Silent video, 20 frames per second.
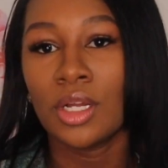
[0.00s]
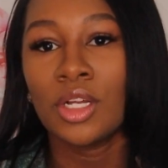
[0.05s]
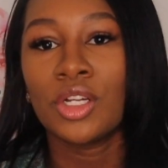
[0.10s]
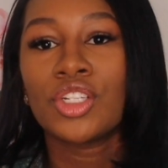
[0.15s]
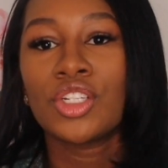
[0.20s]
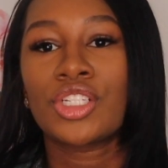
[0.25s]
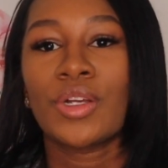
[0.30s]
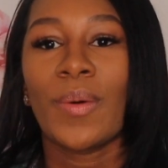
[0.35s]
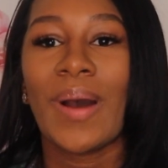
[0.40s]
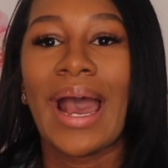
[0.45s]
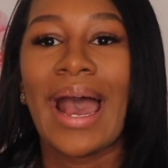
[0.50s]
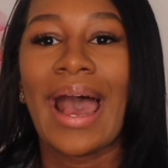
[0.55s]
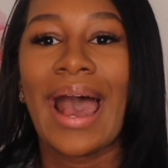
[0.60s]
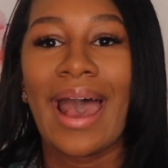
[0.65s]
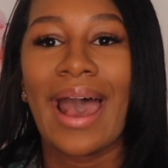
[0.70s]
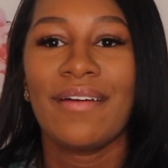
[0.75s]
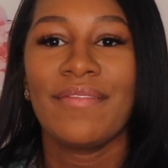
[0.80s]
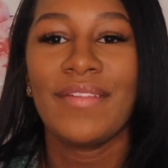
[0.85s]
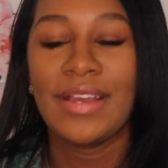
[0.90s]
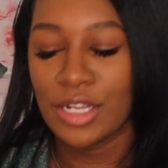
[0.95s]
So I
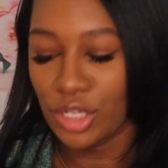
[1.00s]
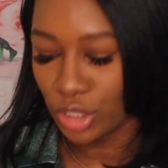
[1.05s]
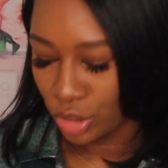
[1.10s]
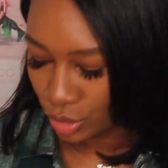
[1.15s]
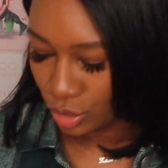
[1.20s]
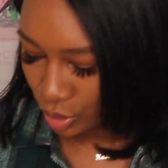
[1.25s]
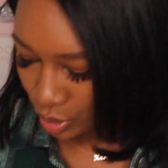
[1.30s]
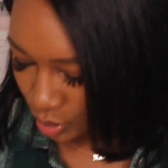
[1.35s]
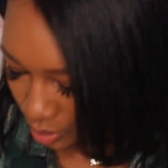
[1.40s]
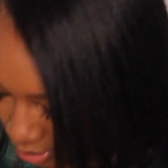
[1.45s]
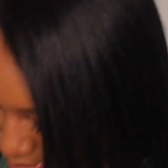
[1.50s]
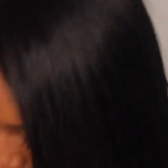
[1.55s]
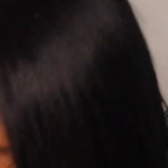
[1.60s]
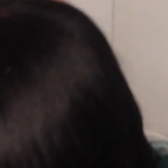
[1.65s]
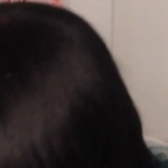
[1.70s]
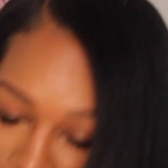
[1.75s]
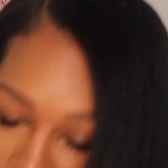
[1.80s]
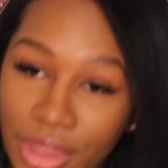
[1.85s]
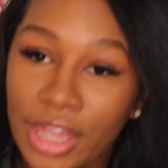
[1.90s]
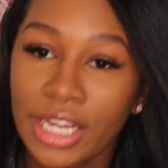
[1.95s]
haven't used
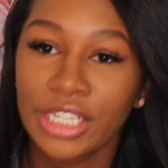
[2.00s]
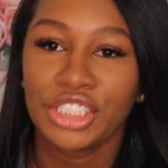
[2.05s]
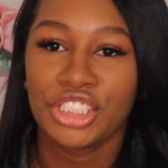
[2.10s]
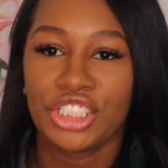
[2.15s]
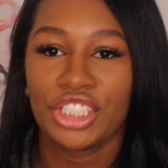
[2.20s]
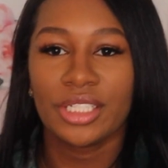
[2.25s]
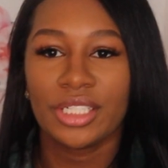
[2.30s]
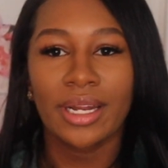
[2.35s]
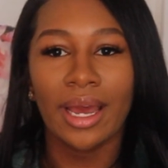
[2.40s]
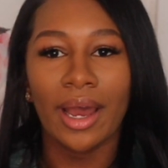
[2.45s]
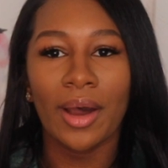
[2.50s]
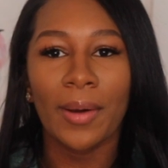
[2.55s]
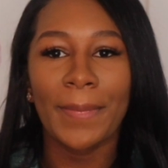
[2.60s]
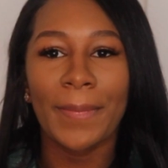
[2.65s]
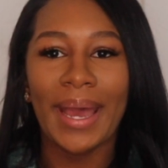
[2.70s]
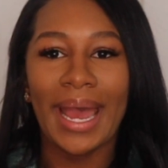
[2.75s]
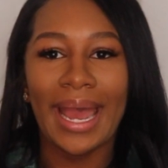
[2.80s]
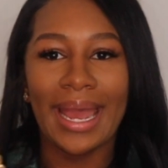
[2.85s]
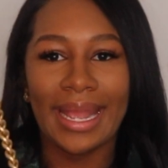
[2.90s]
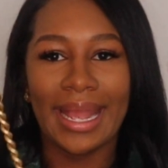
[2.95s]
the the Chanel
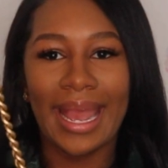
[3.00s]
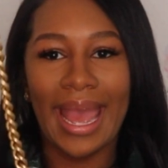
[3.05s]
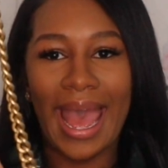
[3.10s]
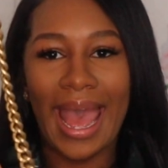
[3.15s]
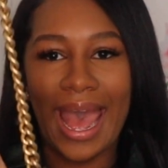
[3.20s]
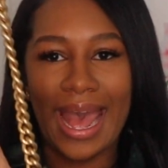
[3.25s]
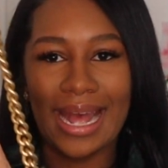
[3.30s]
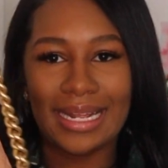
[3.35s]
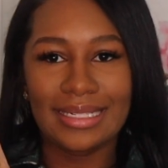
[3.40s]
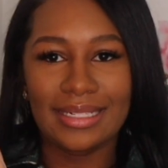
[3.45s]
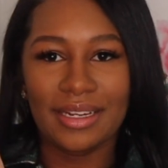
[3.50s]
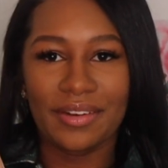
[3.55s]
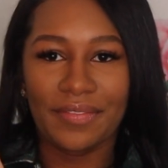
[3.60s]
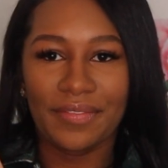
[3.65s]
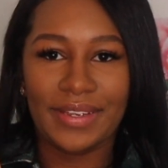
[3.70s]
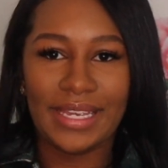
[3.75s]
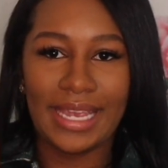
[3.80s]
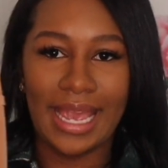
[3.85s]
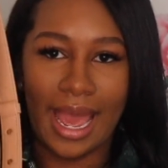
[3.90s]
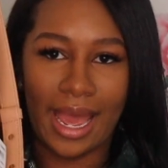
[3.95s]
bag as
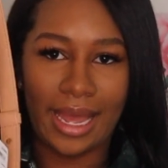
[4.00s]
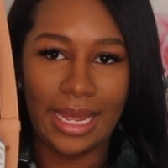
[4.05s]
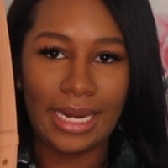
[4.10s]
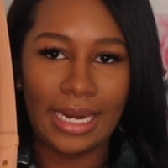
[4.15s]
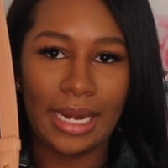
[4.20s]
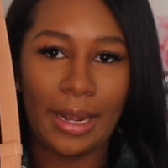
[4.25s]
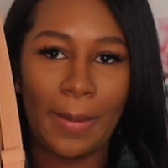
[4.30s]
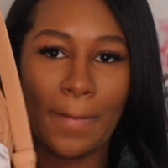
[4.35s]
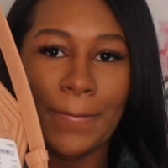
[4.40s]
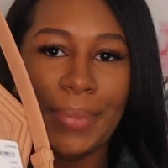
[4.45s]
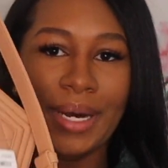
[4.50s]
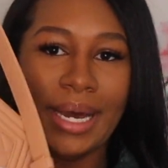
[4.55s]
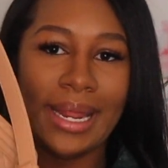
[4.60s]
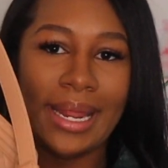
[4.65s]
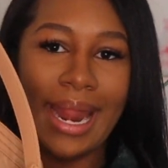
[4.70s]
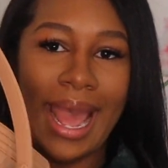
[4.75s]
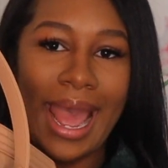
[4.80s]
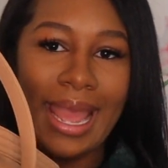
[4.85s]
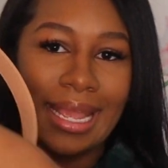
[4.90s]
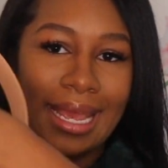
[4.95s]
of yet, but
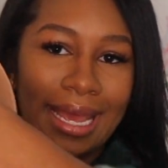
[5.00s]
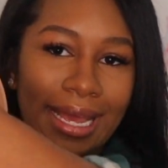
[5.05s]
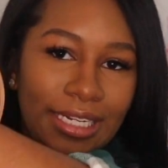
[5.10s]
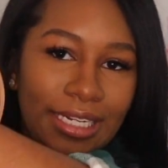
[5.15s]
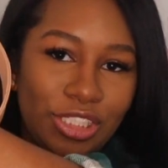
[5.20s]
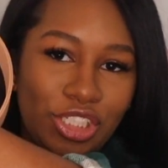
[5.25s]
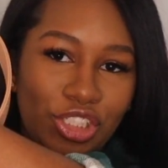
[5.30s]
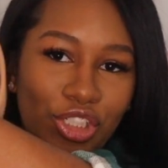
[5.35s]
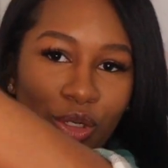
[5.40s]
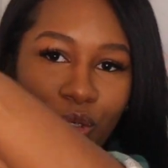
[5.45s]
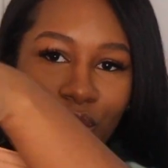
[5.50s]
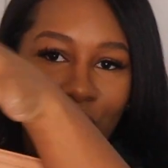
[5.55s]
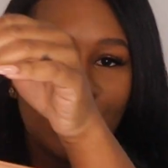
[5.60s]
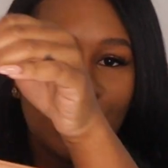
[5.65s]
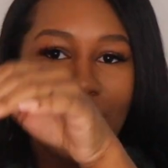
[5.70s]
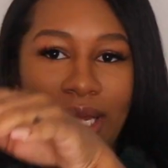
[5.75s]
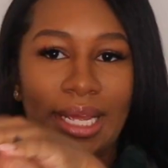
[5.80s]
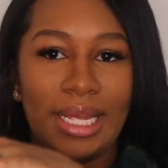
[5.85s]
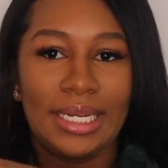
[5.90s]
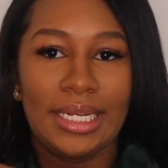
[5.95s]
I can show you
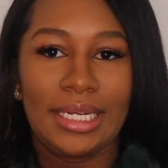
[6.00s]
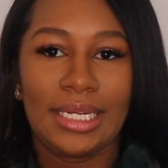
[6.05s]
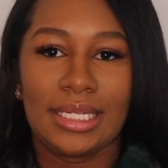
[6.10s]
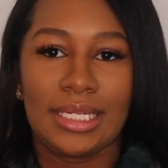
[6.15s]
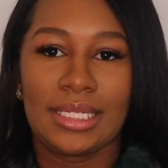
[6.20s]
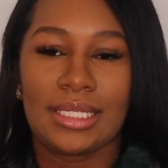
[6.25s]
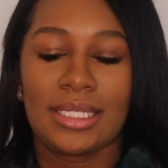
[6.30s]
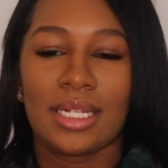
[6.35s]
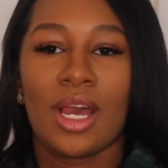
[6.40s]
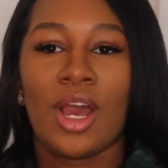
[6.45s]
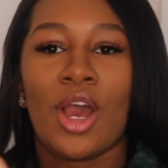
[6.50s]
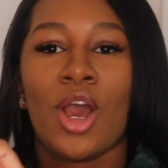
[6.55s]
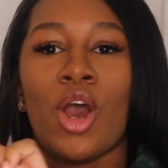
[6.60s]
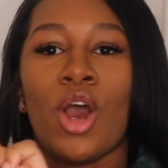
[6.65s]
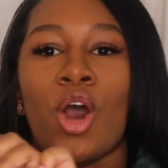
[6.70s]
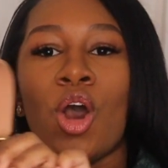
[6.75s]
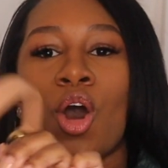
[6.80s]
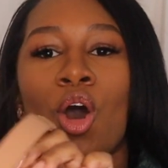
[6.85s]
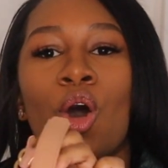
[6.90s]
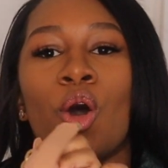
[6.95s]
ladies
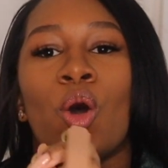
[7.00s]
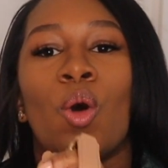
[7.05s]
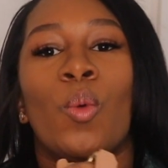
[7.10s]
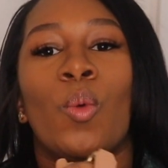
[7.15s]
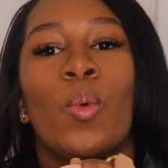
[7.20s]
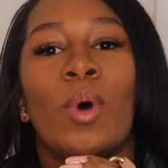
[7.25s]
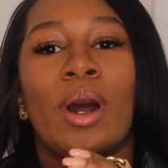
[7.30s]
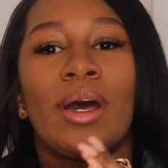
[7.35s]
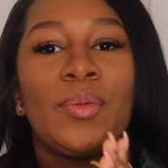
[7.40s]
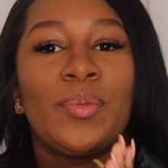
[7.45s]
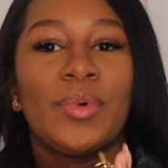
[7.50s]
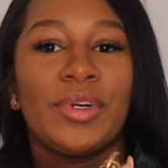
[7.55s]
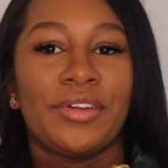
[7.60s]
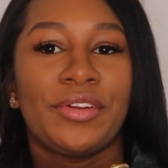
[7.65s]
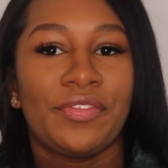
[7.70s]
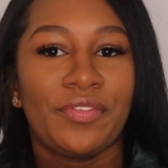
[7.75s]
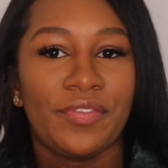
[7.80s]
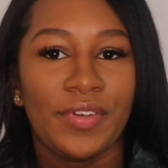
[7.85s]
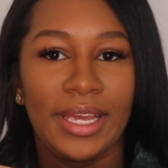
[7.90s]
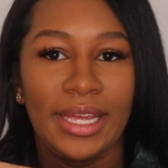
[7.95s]
what would
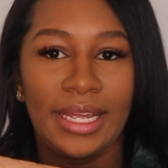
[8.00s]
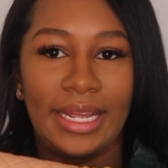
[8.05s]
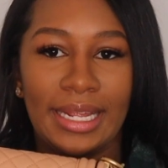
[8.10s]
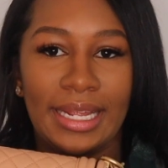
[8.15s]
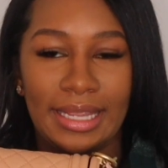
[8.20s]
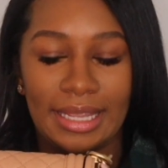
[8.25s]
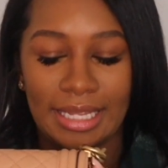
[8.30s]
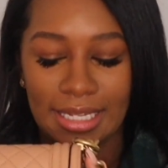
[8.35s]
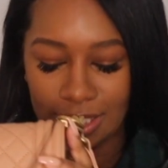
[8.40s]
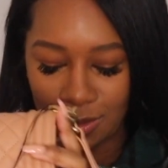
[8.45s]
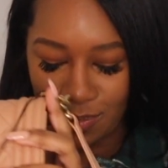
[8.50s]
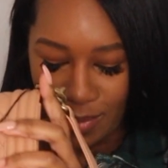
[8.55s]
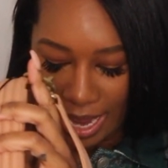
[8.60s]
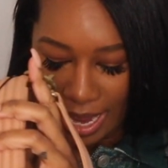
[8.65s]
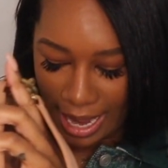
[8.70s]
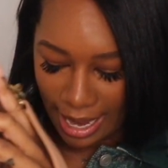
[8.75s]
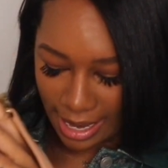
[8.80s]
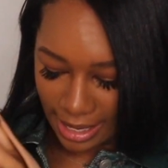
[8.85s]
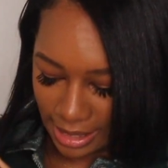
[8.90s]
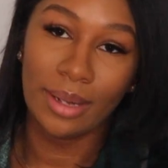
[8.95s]
fit in this
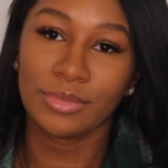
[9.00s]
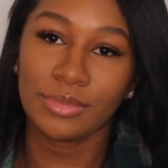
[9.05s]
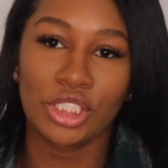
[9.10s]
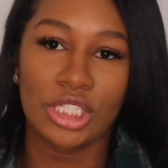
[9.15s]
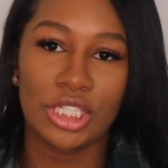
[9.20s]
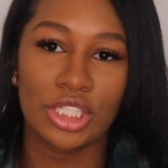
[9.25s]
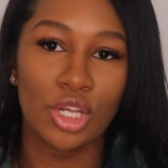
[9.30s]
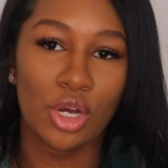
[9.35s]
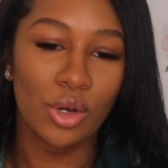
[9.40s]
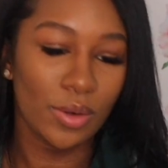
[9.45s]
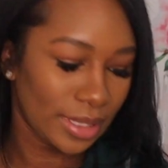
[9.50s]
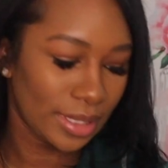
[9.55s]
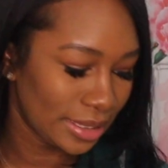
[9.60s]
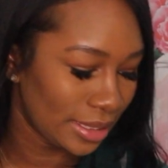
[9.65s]
bag. I'm just going